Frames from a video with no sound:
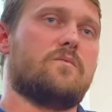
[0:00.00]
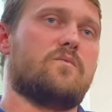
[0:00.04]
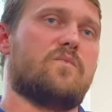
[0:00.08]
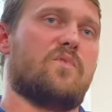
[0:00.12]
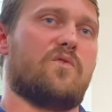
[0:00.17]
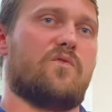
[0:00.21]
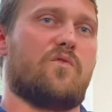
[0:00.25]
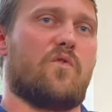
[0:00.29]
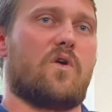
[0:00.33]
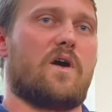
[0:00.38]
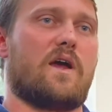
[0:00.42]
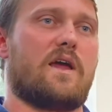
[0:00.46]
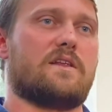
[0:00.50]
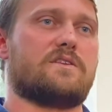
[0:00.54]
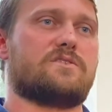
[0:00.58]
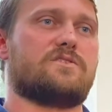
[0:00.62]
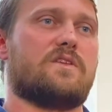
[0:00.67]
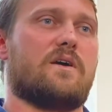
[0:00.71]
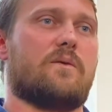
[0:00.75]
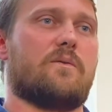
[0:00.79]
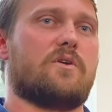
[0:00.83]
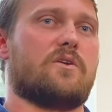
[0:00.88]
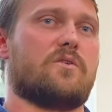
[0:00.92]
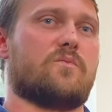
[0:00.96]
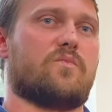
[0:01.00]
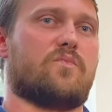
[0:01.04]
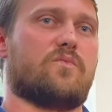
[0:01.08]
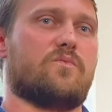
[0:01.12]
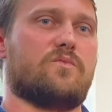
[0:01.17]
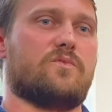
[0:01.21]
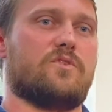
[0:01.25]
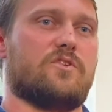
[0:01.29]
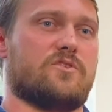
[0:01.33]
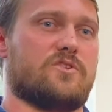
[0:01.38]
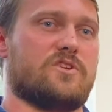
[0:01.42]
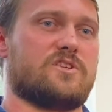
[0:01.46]
beforehand so that way
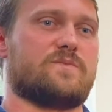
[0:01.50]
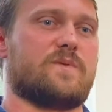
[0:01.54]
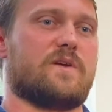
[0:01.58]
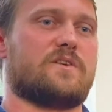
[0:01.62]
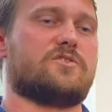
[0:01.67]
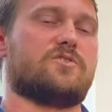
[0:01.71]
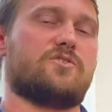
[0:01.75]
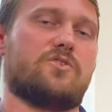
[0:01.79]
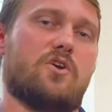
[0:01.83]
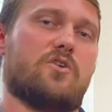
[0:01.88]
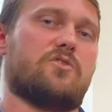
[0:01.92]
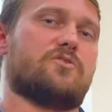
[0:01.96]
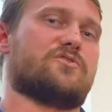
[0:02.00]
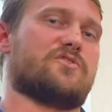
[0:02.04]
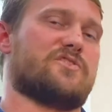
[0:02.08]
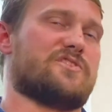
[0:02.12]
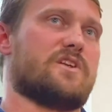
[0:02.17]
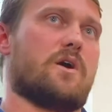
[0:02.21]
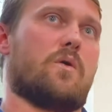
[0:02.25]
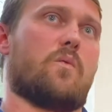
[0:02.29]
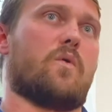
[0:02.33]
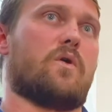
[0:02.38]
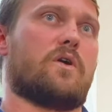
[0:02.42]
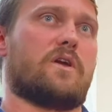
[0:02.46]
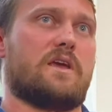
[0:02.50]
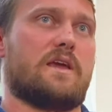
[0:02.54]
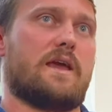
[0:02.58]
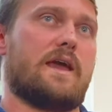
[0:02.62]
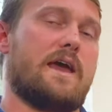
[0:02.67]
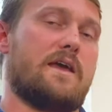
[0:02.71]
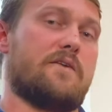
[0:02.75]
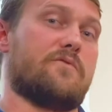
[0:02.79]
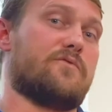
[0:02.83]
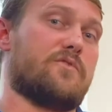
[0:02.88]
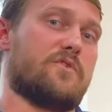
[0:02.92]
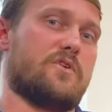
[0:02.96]
your dispatcher knows so he's not working
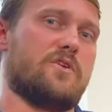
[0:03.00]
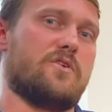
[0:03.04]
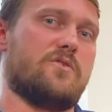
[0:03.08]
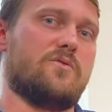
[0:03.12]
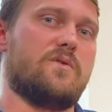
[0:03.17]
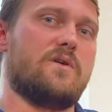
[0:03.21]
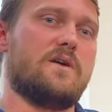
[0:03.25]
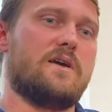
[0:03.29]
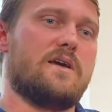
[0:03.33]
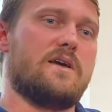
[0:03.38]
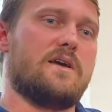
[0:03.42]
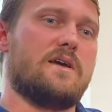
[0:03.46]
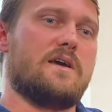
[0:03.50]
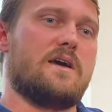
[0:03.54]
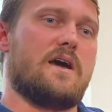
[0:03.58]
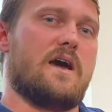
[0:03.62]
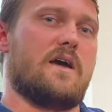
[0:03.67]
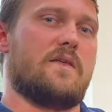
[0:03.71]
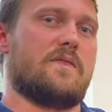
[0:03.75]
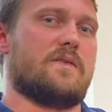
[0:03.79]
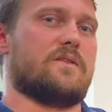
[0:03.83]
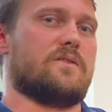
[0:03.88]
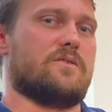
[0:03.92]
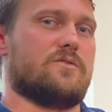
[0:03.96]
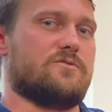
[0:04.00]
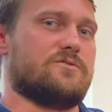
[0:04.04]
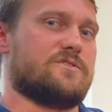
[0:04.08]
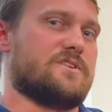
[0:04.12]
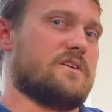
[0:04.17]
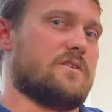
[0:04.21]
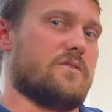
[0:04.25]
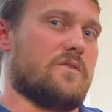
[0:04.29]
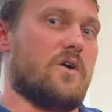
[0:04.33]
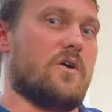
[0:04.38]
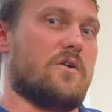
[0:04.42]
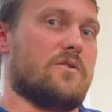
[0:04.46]
ahead for you and then
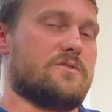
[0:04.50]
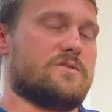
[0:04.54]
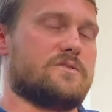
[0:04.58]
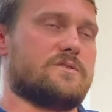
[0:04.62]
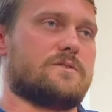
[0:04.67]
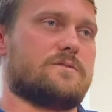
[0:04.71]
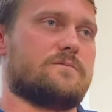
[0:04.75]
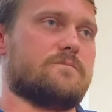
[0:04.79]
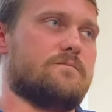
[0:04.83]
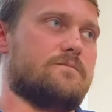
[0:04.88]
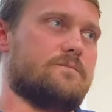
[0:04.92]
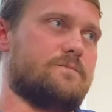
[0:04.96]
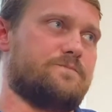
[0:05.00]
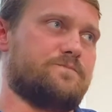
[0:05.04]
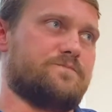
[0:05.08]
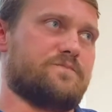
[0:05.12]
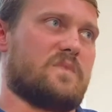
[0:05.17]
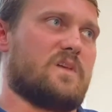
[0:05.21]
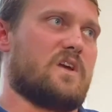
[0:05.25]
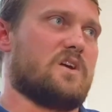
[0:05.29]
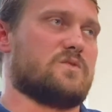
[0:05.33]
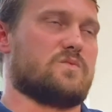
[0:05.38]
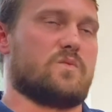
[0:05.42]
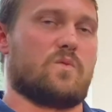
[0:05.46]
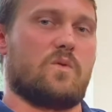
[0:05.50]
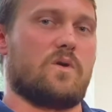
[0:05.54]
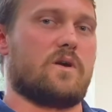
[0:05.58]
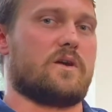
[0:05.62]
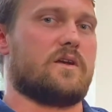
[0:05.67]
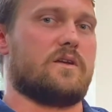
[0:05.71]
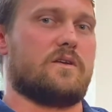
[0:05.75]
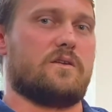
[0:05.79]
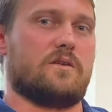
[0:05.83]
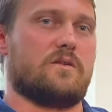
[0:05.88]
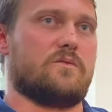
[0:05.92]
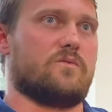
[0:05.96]
losing loads. Because when
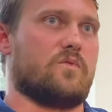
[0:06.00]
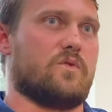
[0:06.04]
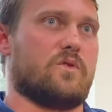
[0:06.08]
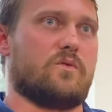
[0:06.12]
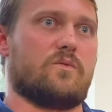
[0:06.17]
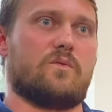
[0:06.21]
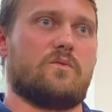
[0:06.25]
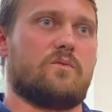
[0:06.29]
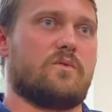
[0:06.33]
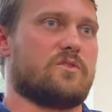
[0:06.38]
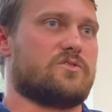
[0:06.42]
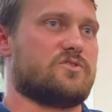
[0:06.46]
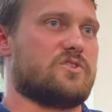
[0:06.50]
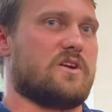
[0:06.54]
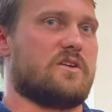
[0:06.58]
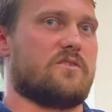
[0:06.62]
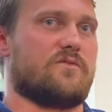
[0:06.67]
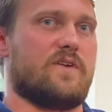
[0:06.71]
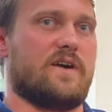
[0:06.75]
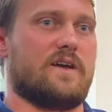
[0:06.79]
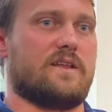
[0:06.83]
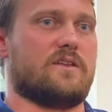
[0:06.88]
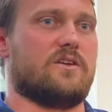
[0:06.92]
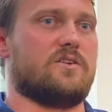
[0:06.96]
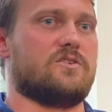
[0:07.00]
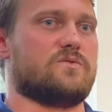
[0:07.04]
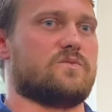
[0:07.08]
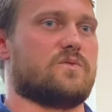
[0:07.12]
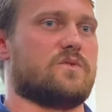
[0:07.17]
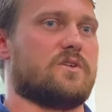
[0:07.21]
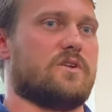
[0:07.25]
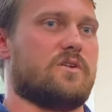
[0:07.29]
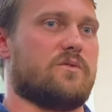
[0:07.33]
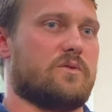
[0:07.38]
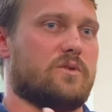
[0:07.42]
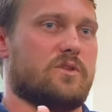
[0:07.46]
we're trying to find loads
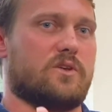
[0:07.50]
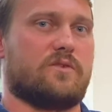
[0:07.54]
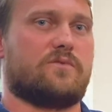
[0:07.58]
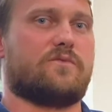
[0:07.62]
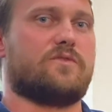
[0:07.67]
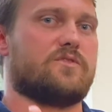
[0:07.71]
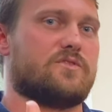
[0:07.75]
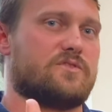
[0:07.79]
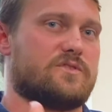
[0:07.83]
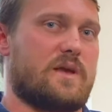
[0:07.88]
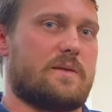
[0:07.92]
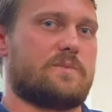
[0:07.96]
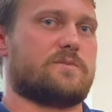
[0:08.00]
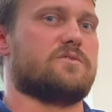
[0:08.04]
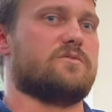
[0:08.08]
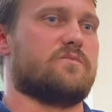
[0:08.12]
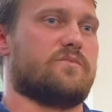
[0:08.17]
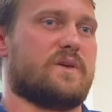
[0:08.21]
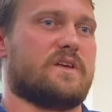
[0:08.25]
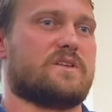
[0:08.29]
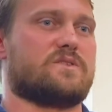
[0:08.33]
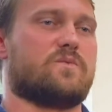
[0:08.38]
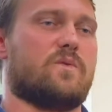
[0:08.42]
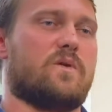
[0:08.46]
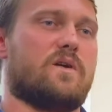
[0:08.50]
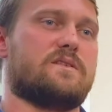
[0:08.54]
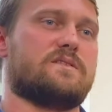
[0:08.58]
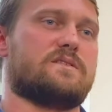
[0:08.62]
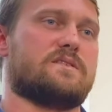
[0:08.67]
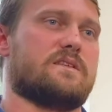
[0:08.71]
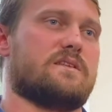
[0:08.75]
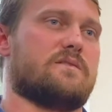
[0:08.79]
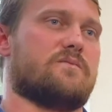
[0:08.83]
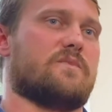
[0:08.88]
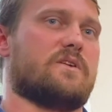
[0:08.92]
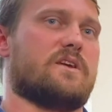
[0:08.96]
where, we're looking for those absolute best ones, and
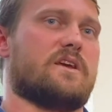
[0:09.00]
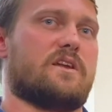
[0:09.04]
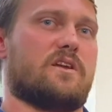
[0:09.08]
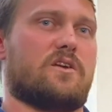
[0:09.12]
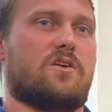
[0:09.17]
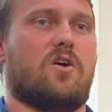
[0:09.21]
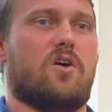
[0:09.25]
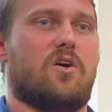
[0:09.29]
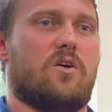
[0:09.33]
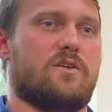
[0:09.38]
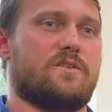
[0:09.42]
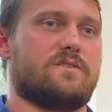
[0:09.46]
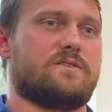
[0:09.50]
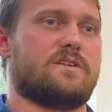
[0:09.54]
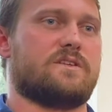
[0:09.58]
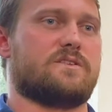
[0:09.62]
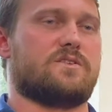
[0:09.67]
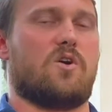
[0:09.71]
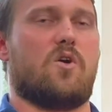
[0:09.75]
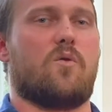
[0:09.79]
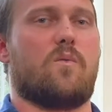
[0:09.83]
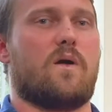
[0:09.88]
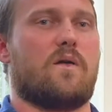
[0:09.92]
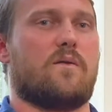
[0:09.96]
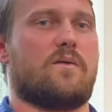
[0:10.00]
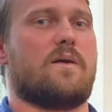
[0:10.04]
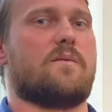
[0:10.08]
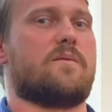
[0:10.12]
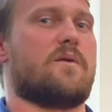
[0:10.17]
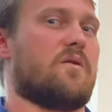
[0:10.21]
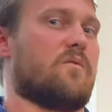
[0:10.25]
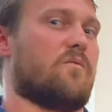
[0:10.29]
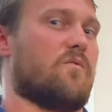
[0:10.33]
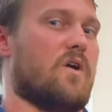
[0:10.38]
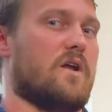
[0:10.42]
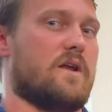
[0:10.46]
then we get a call and says, oh, by the way, I'm
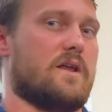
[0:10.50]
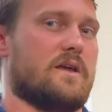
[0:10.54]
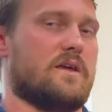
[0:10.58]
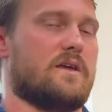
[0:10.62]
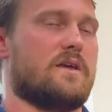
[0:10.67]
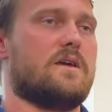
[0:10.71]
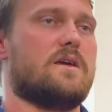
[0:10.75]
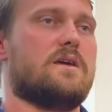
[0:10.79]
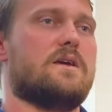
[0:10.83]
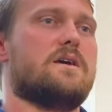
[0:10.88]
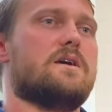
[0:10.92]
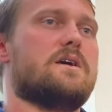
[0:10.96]
not running.